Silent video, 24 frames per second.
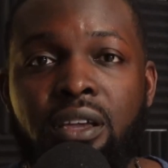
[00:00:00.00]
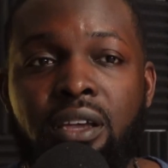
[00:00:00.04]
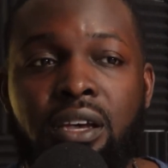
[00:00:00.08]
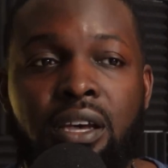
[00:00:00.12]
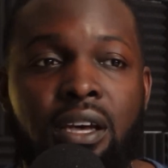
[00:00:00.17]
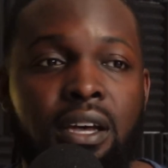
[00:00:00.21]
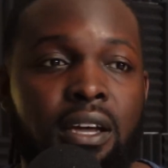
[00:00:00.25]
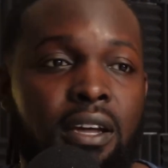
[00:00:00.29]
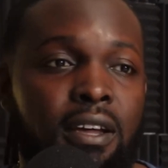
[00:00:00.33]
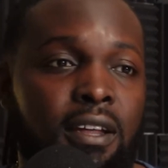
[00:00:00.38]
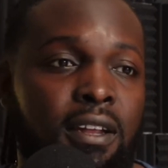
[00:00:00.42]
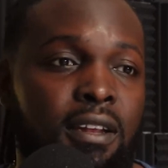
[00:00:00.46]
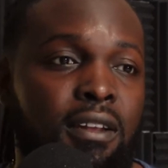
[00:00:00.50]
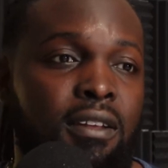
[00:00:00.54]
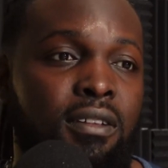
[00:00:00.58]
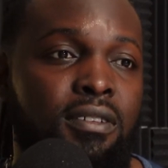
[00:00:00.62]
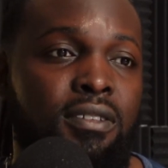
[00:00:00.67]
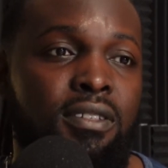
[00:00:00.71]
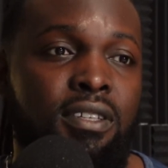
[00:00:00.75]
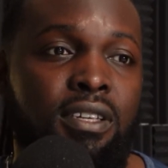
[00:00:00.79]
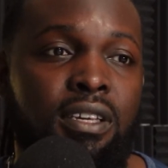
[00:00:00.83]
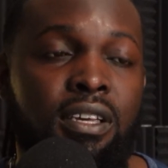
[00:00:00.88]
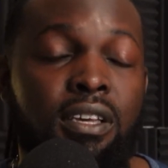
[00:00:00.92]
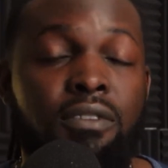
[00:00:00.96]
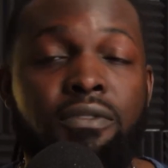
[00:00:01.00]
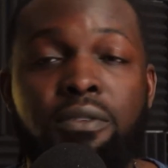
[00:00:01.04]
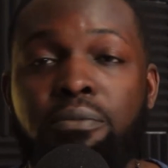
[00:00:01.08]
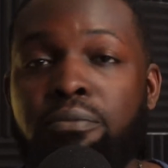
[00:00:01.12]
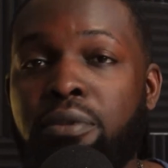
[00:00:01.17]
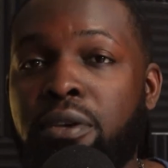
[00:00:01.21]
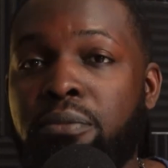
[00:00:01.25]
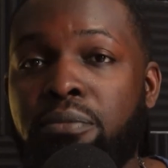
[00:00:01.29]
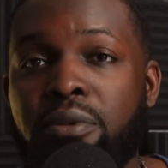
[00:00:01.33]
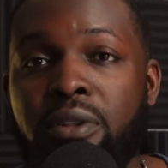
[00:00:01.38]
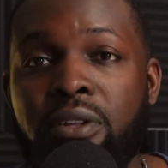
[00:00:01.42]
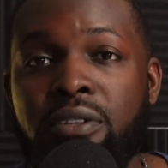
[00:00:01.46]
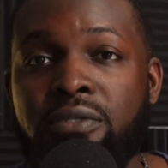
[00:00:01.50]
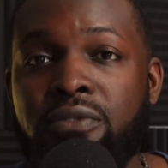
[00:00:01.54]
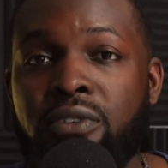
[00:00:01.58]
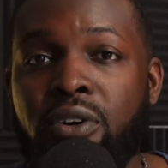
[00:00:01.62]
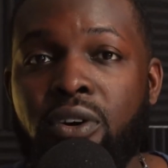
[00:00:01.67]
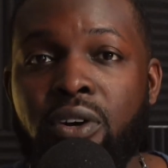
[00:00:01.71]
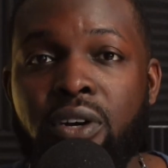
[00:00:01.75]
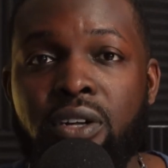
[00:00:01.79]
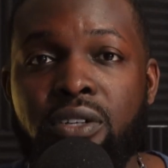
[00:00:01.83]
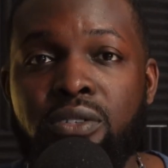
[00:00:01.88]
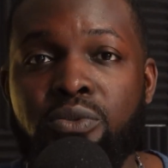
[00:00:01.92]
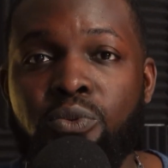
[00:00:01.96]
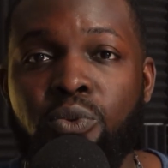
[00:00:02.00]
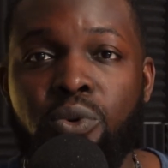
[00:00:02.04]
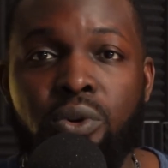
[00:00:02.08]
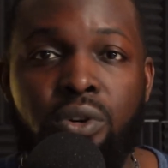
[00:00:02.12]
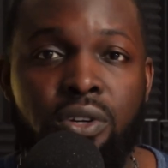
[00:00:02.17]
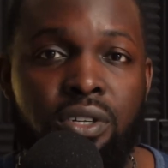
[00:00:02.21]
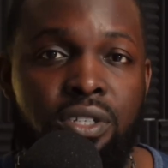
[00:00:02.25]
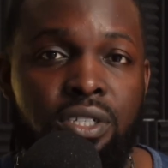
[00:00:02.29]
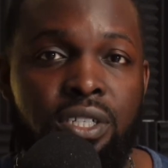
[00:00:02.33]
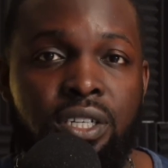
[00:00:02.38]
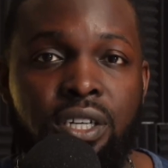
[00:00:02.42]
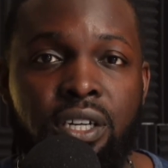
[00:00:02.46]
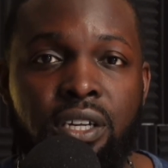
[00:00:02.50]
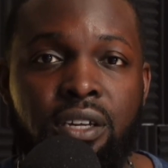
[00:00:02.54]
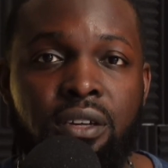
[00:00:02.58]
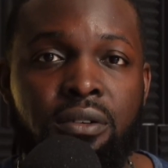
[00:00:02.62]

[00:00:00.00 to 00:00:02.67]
and even people as far as Warren G